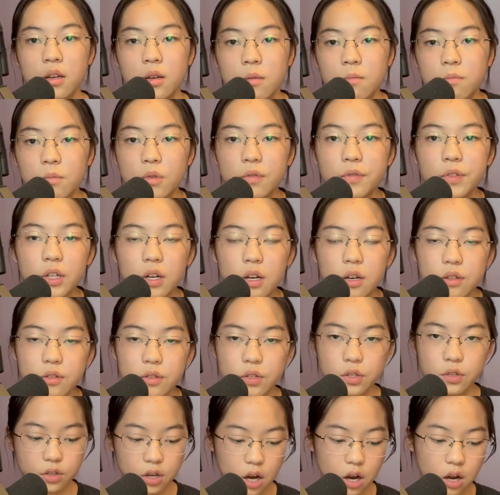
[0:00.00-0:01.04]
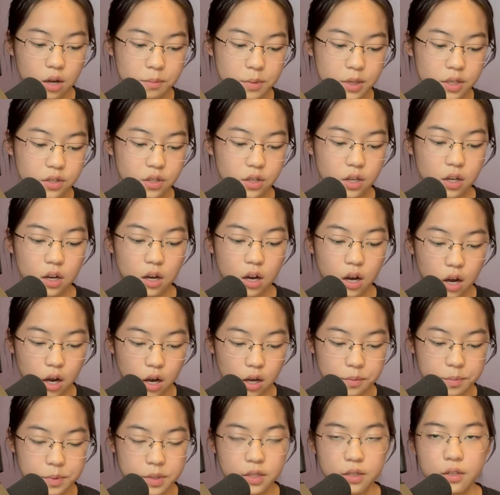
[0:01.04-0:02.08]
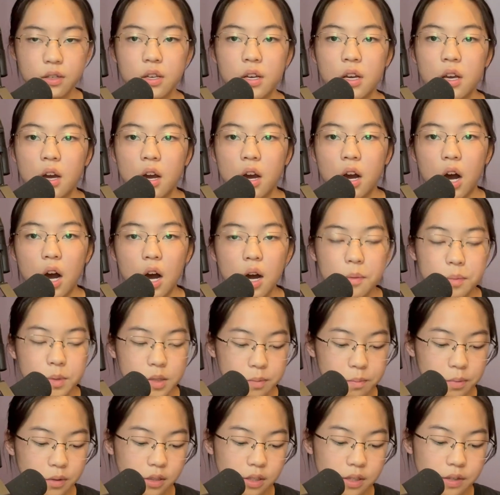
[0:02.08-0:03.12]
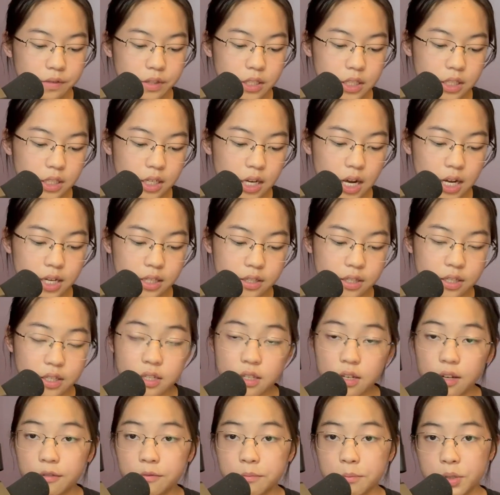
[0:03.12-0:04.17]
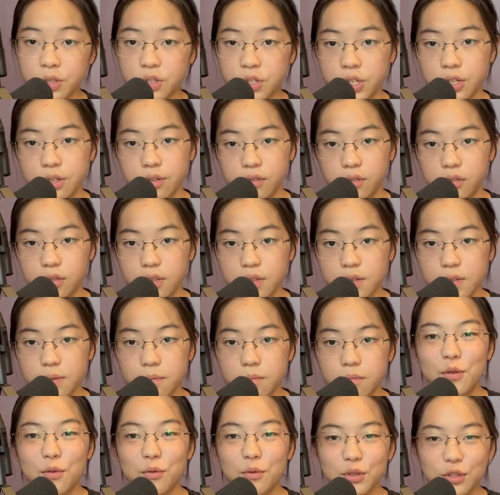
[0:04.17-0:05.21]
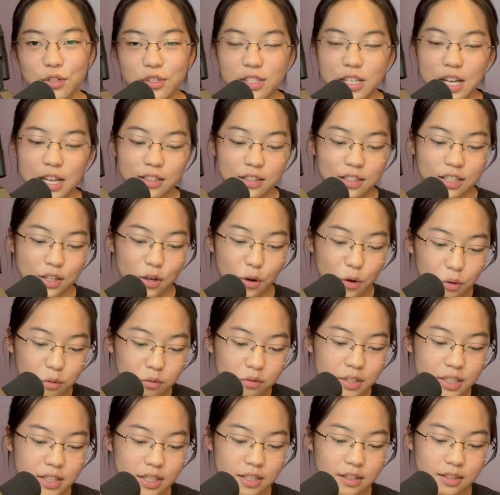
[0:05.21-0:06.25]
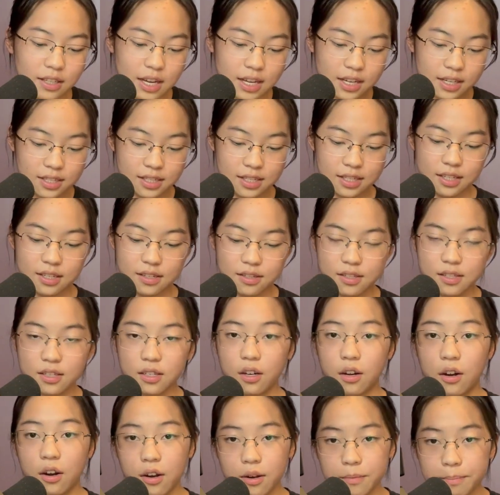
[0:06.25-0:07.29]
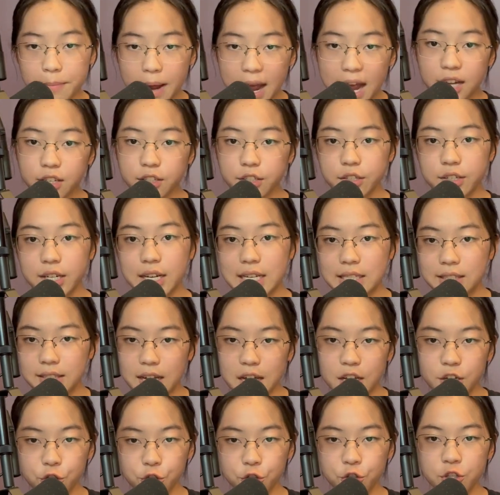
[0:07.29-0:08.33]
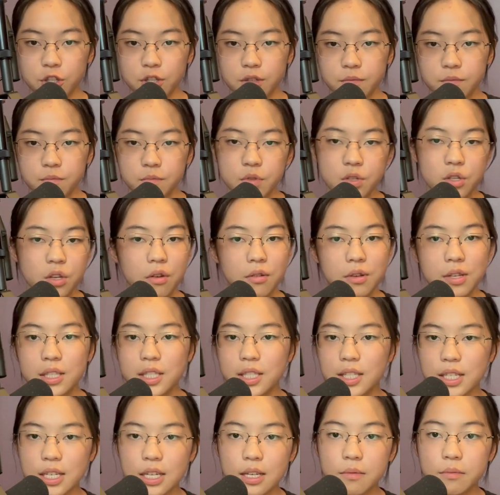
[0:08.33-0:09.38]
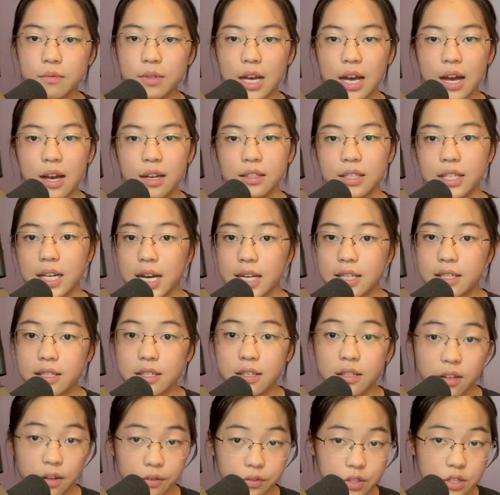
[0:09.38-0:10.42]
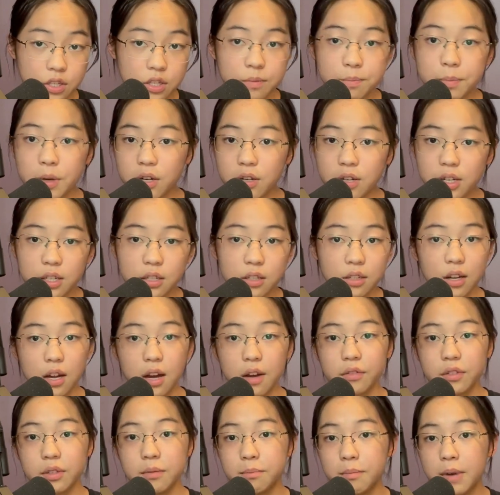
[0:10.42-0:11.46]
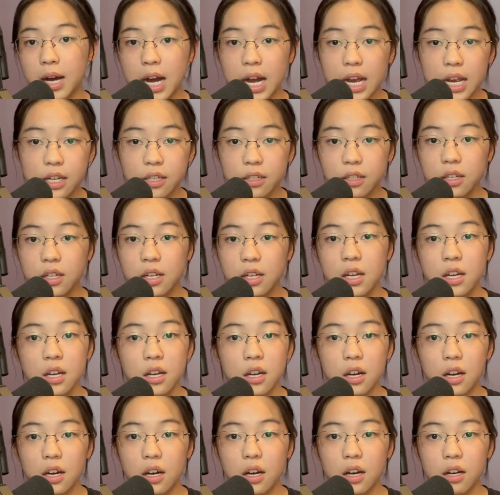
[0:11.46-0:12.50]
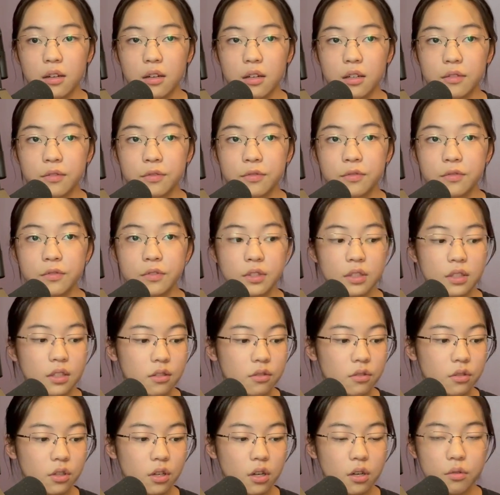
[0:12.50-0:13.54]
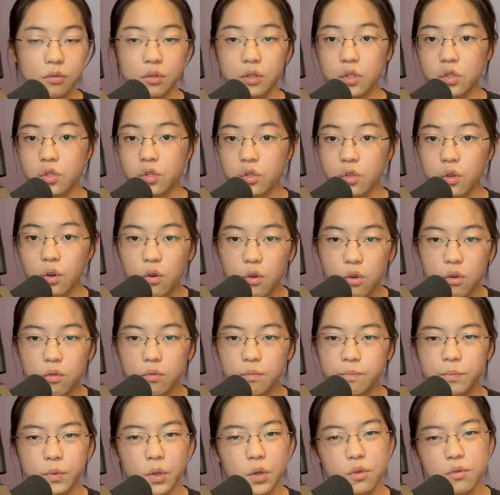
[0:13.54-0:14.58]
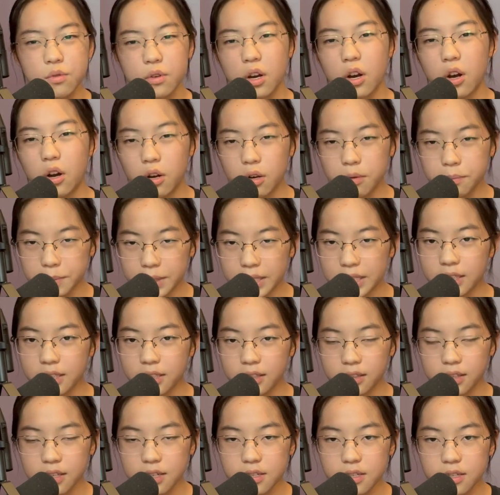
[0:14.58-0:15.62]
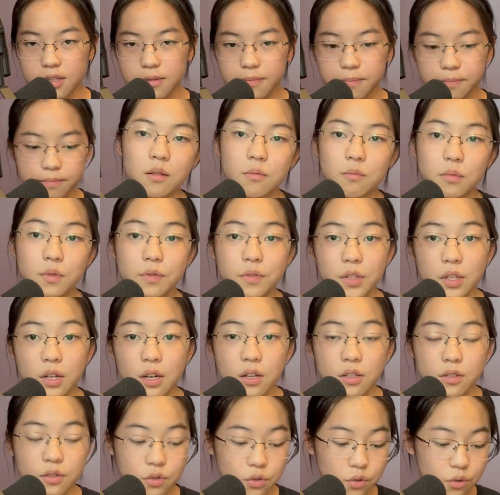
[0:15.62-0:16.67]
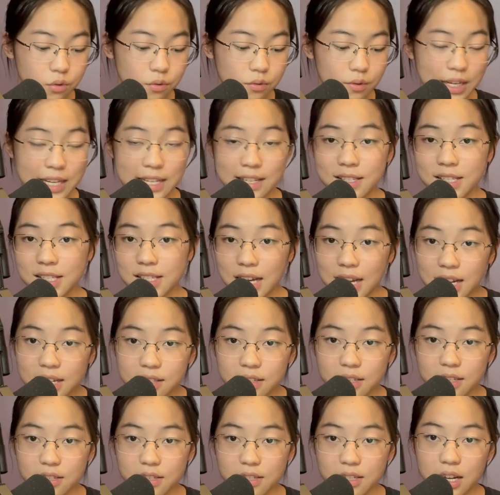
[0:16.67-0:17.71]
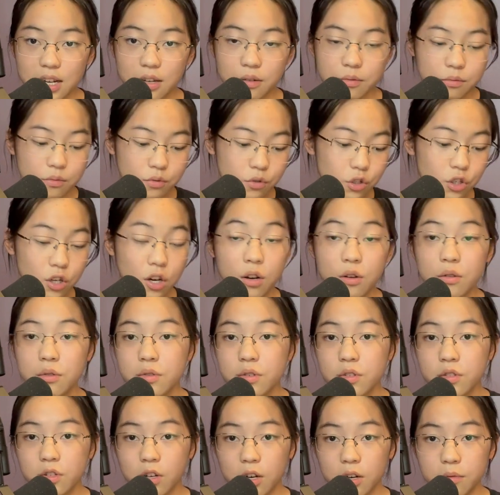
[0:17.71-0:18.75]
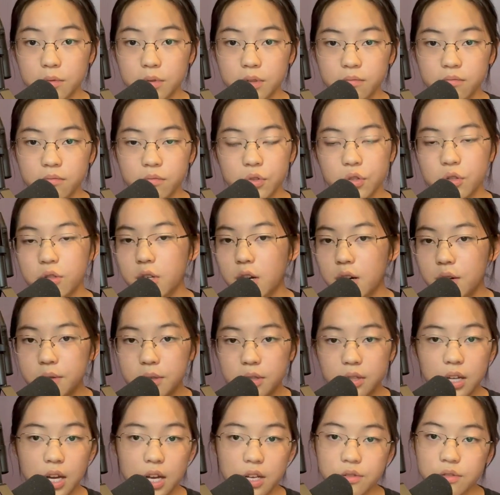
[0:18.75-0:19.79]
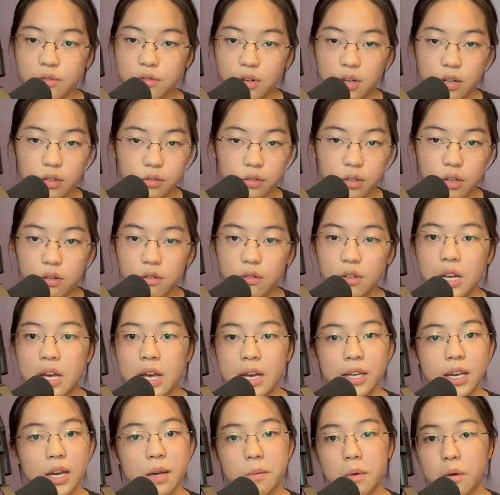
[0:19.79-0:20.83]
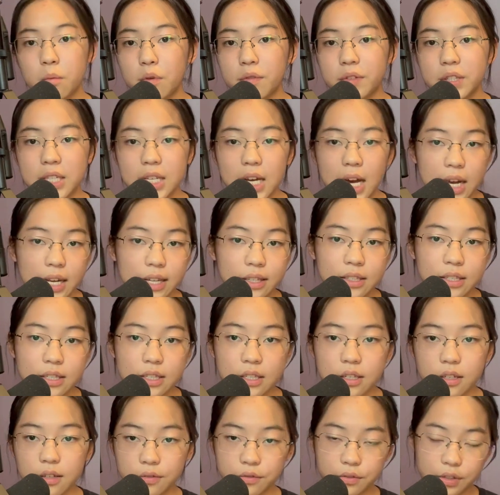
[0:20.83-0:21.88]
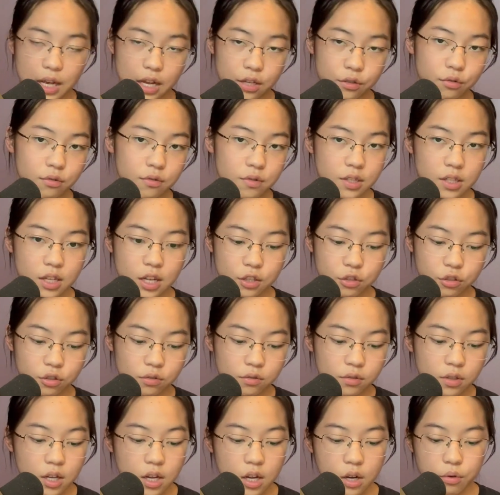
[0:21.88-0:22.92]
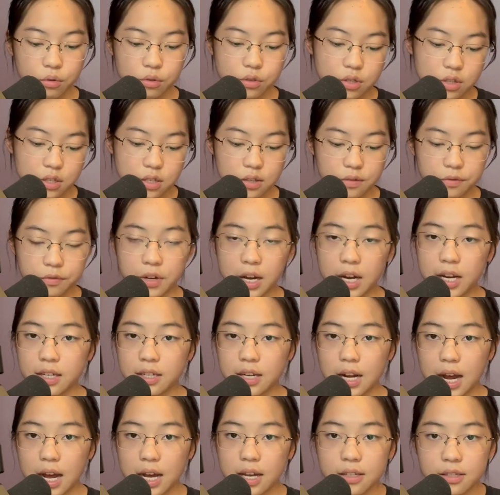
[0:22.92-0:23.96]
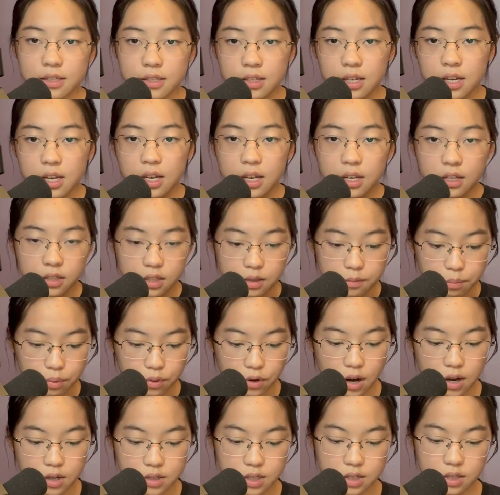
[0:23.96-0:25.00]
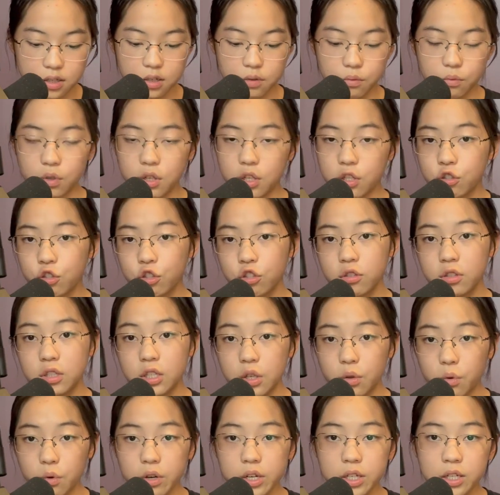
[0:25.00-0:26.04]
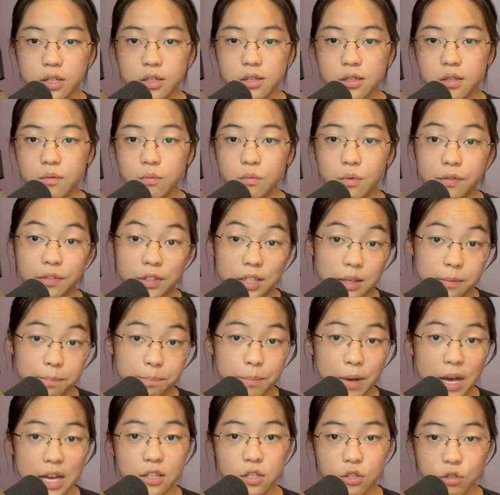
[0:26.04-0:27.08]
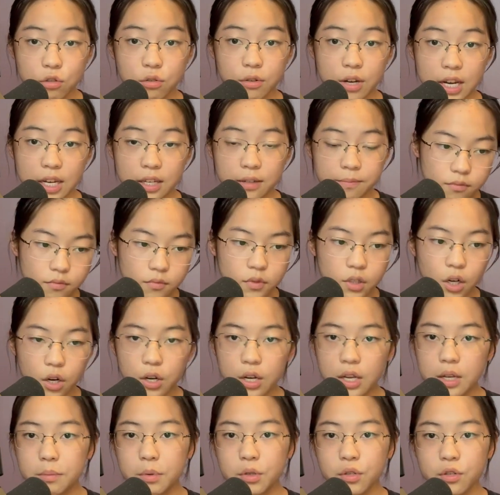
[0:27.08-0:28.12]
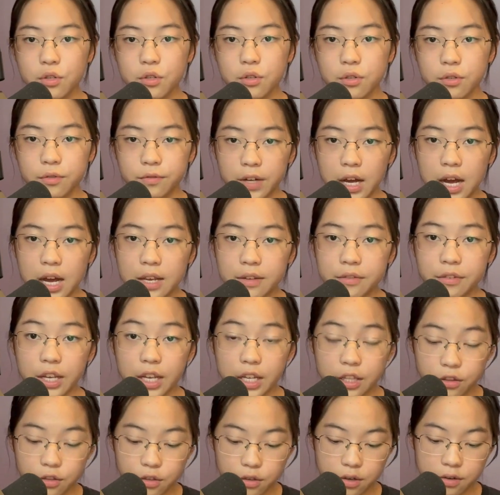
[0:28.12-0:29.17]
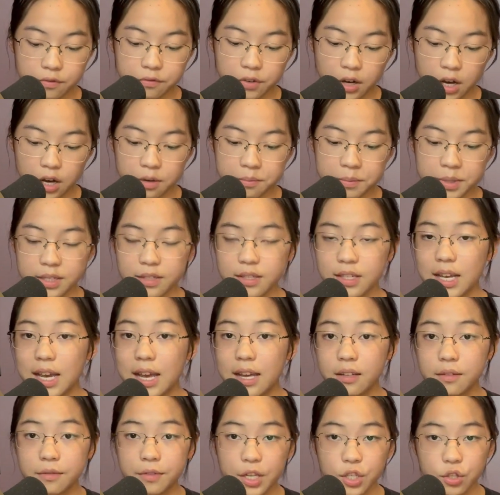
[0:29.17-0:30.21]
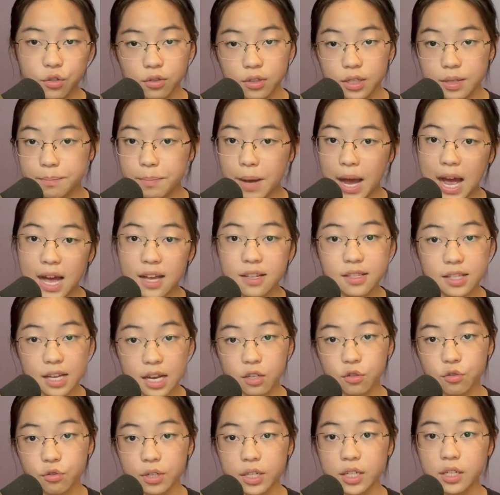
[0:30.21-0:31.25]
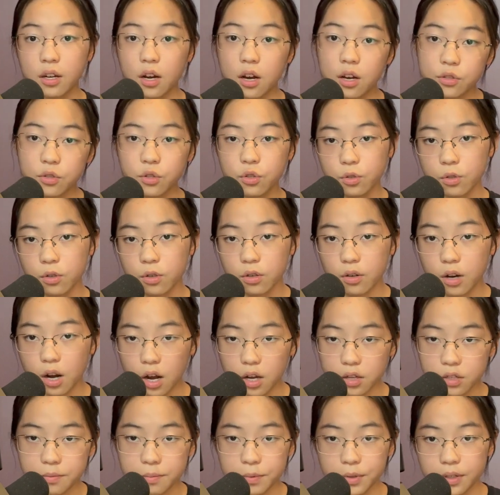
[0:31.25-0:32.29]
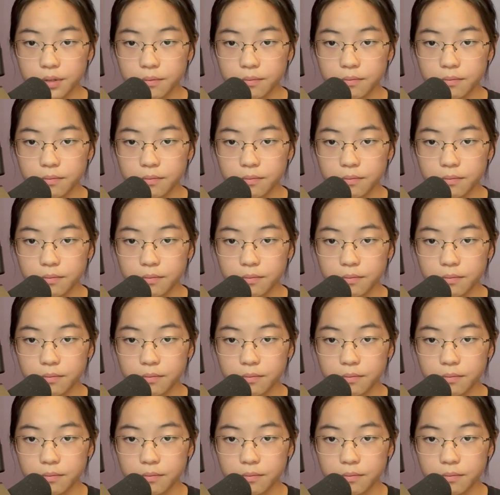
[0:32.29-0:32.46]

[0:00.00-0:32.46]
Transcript: Moving on to Thomas Hobbes. Hobbes believed in the idea of materialism, which is that the only thing that exists are matter and energy. So he deemed that the idea of the spirit, of the mind, of the soul, those were all meaningless. Moving on to a scientist now, Charles Darwin. Darwin, as you all know, came up with the idea of natural selection, which is defined as the process in which the organism with the best trait are able to survive in their environment and eventually pass that trait on to their offspring.